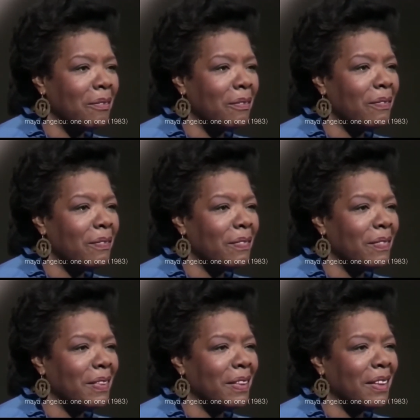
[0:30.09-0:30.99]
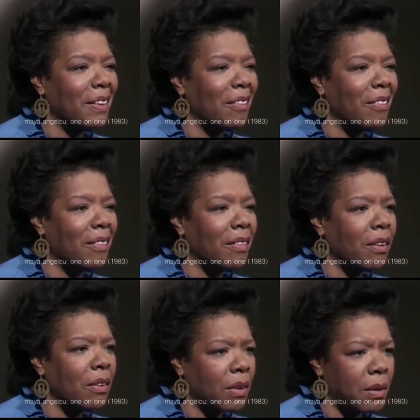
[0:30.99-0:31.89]
You are that distant from
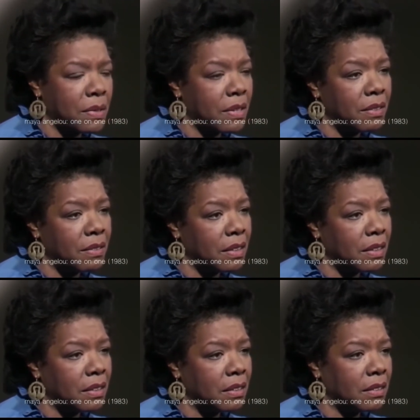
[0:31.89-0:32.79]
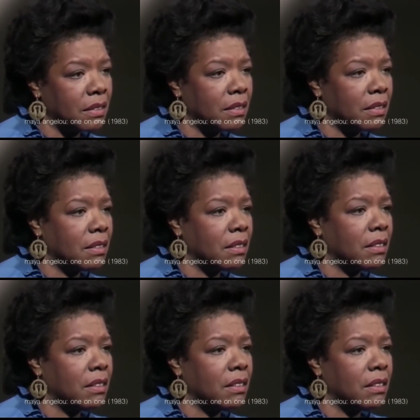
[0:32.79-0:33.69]
him. I mean, oh, absolutely. Well, I mean, you
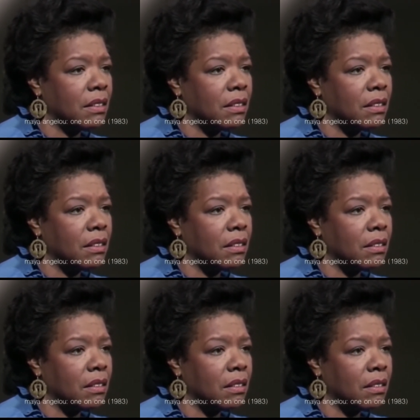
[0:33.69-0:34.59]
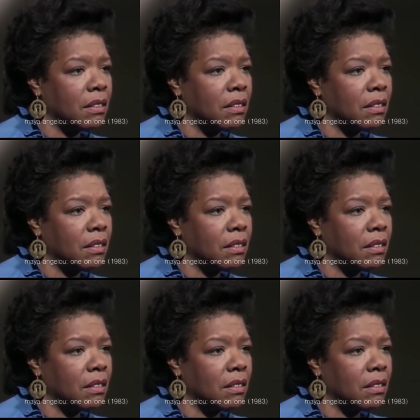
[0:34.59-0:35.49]
live scarcely 300 yards apart
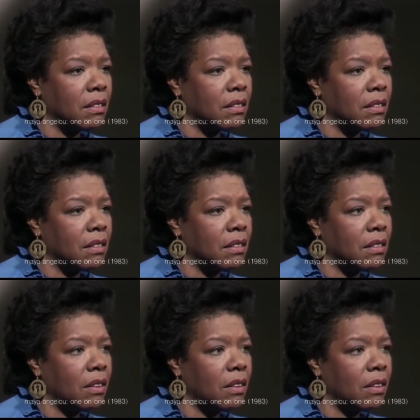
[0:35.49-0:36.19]
in some respects.